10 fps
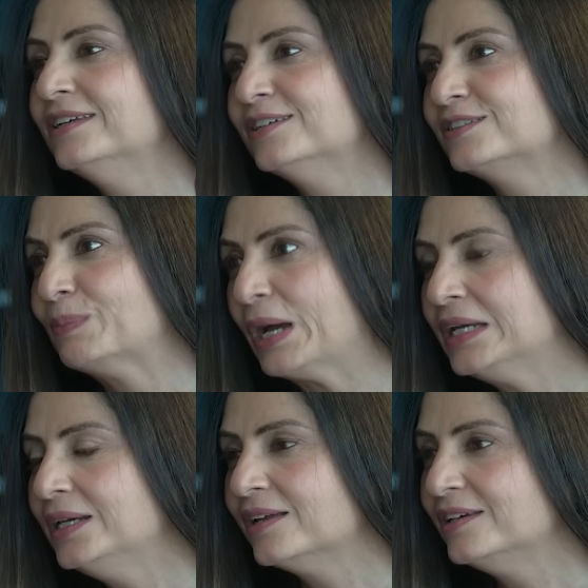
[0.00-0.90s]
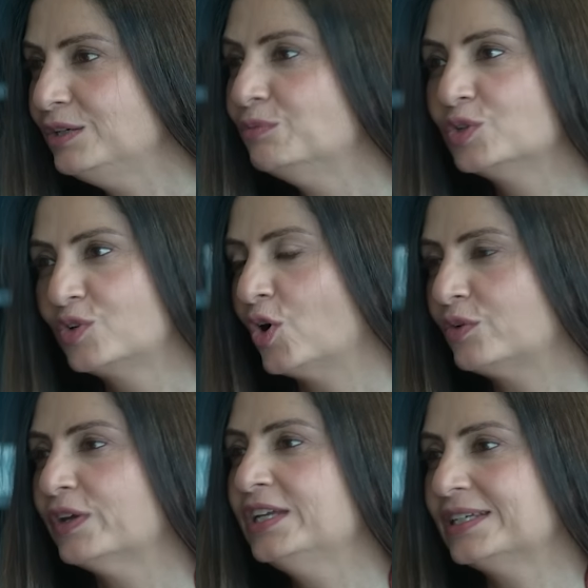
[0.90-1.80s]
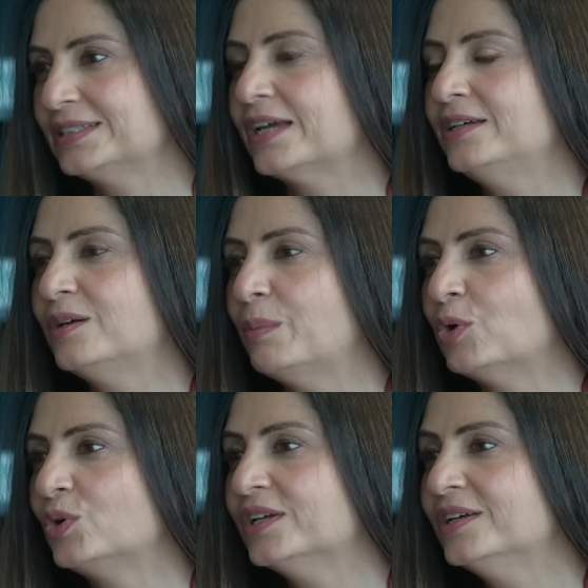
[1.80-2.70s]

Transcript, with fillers: in his mind, and he got very mm. excited about